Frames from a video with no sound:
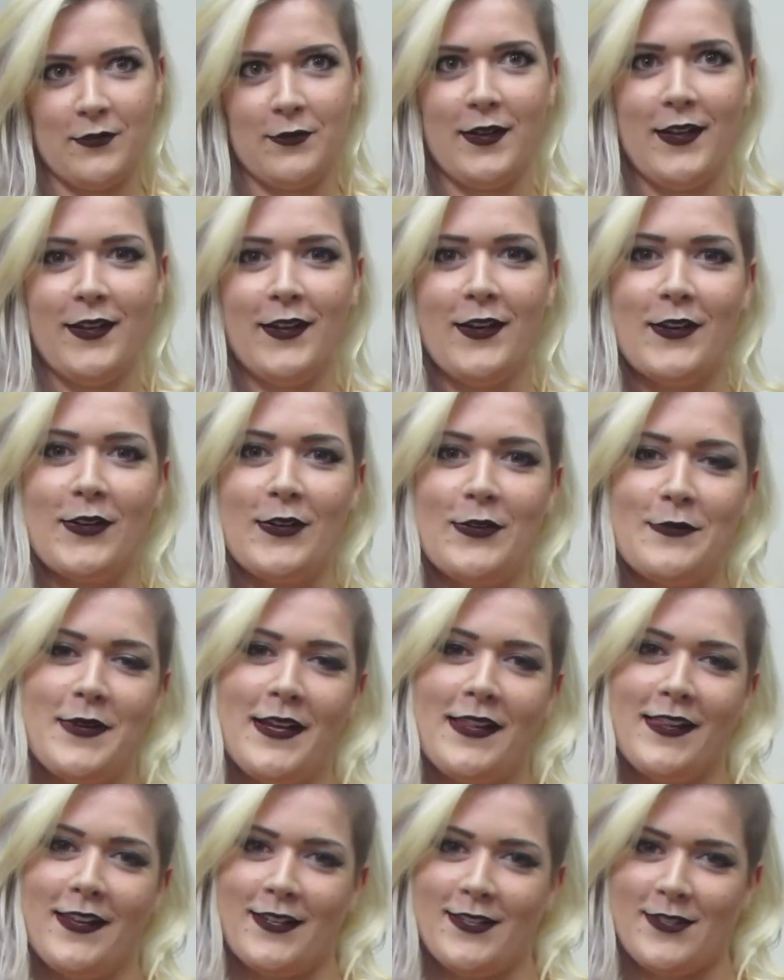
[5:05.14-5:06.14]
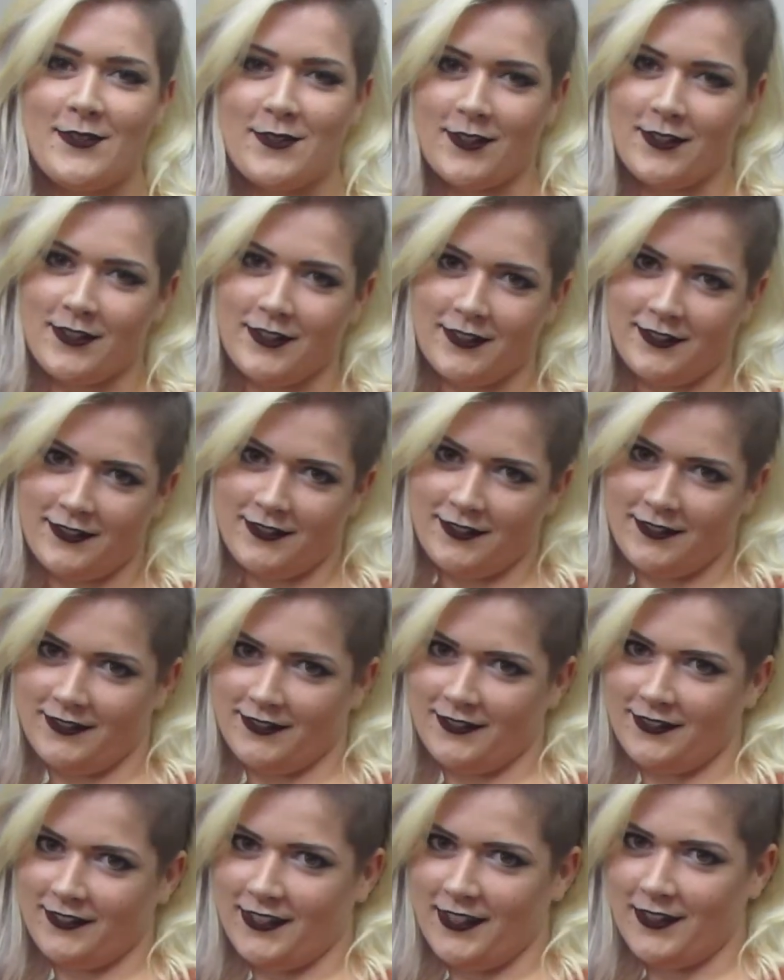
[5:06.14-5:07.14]
when I got all my lines wrong.
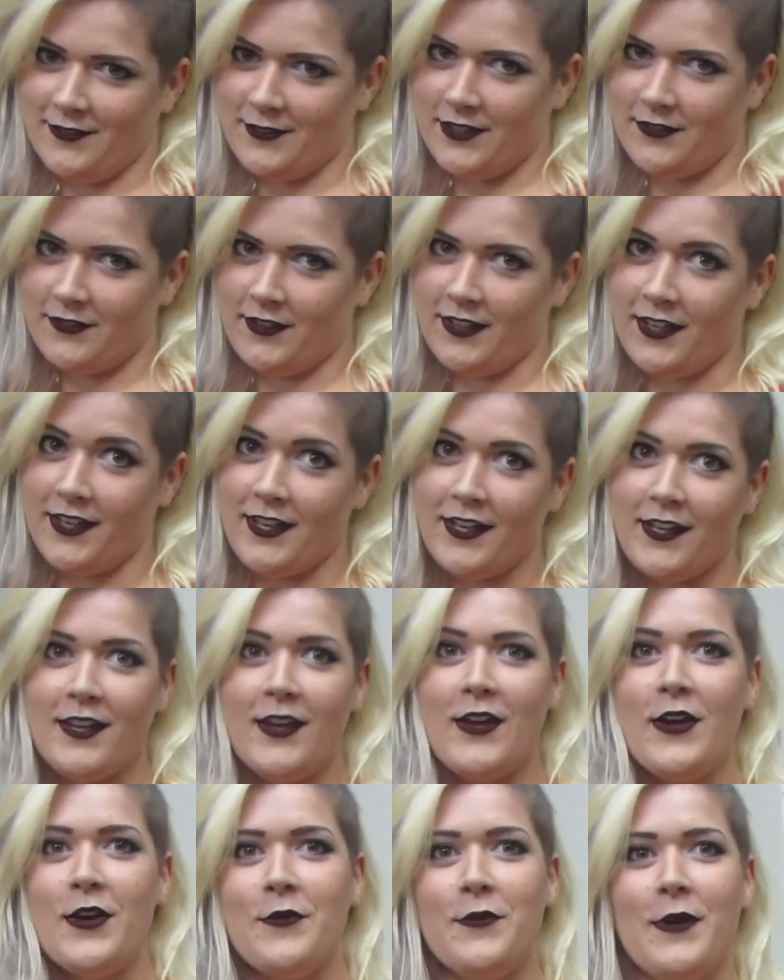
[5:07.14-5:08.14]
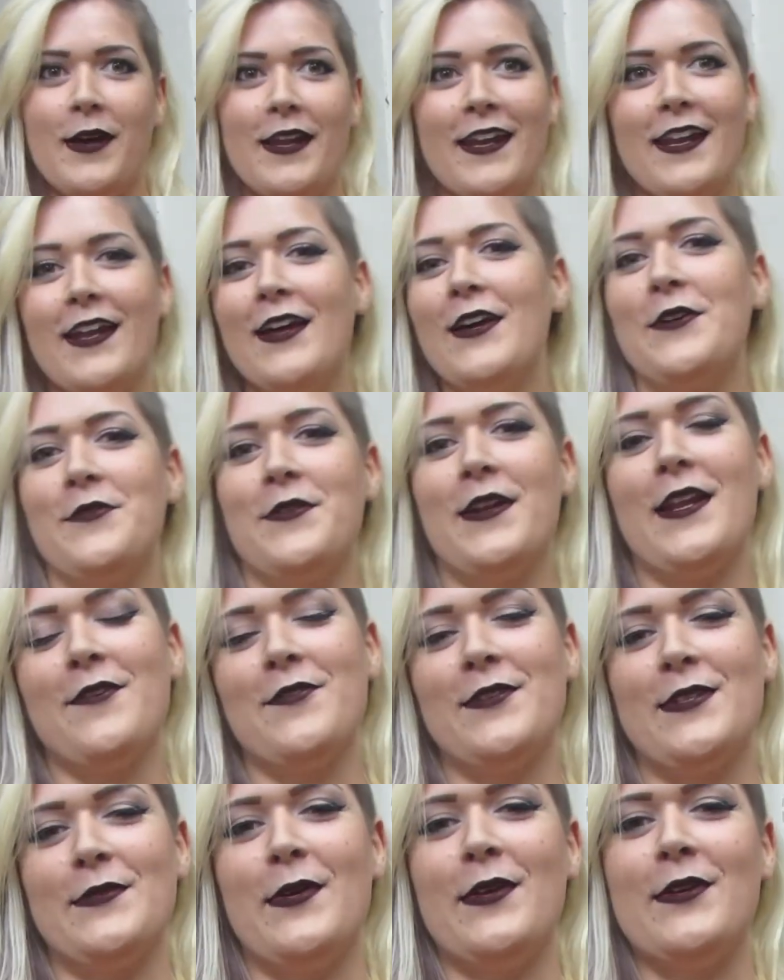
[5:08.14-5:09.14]
And it was funny. Wrong? When, when
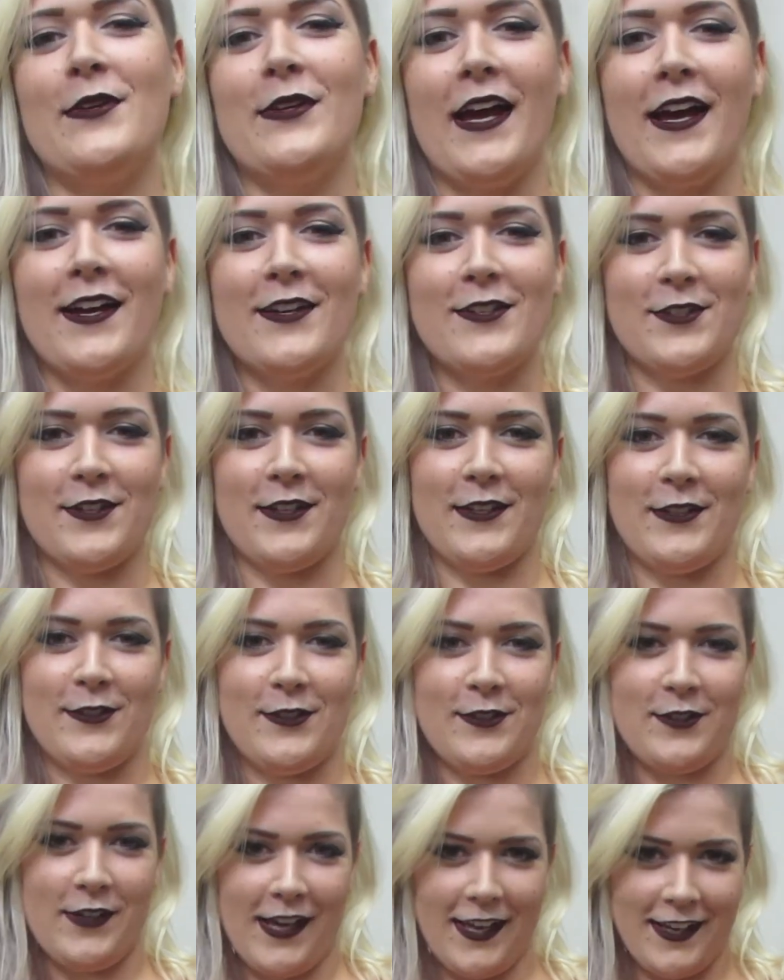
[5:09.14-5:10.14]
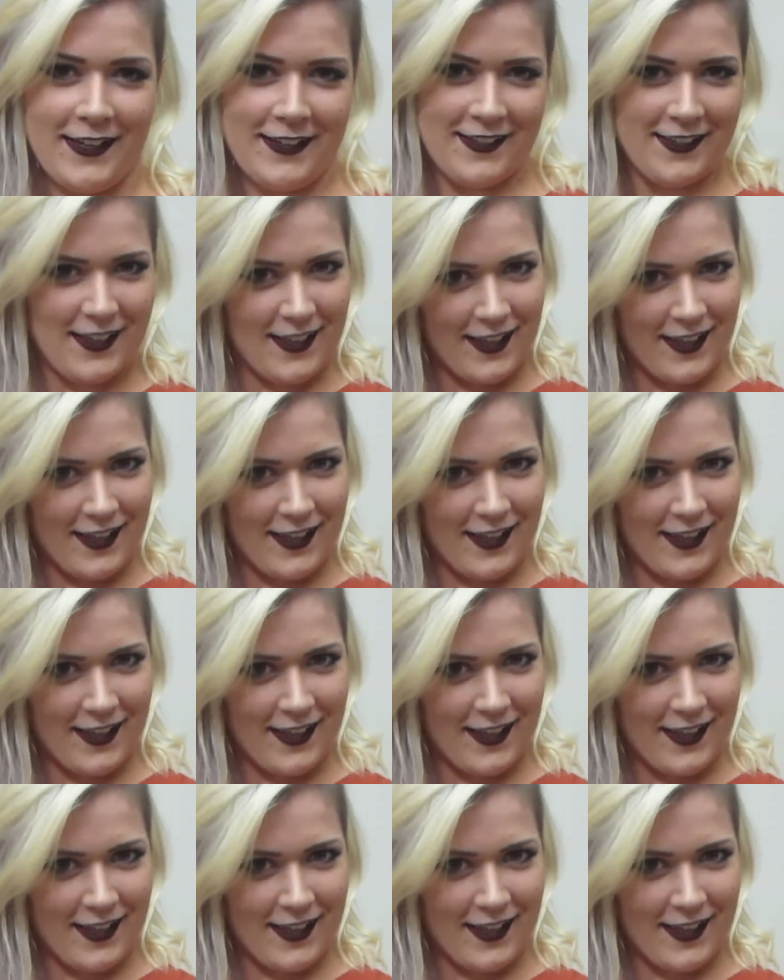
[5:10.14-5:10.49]
I was a better actor than Craig.